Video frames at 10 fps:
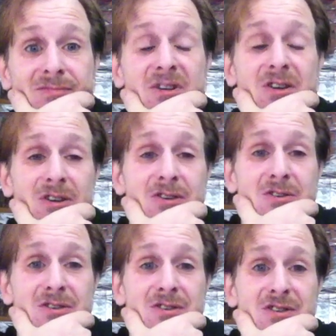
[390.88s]
the harder
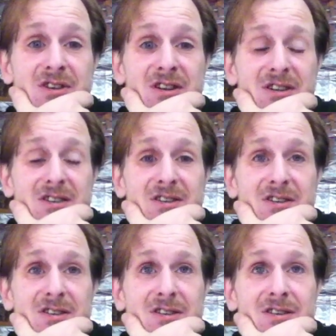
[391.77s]
things get,
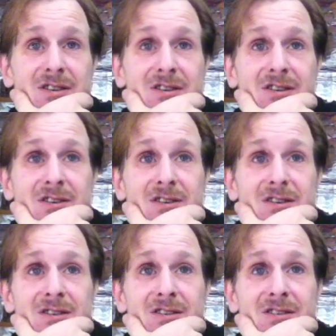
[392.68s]

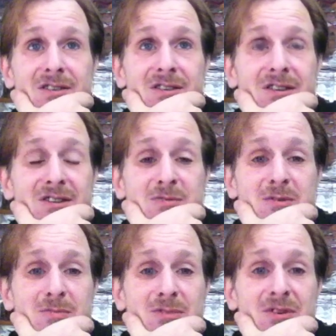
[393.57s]
the less
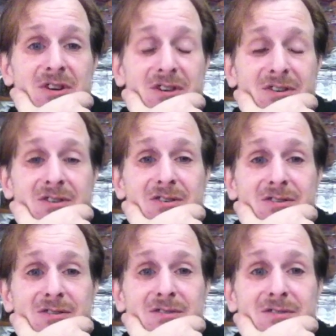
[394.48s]
people care
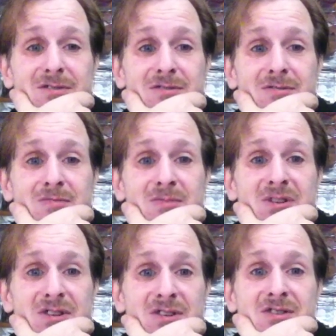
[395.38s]

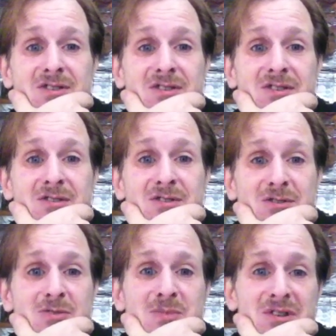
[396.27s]
because they're
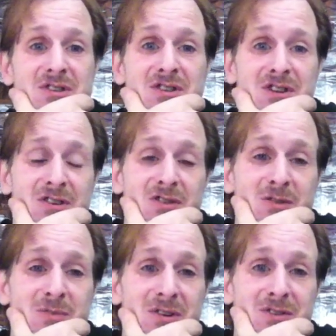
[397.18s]
so busy caring
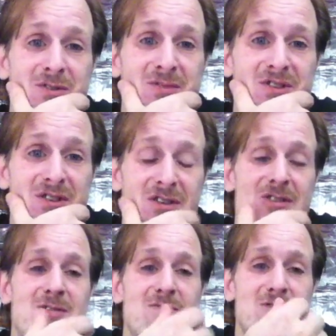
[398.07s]
about
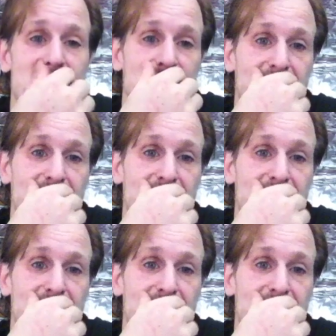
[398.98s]
themselves.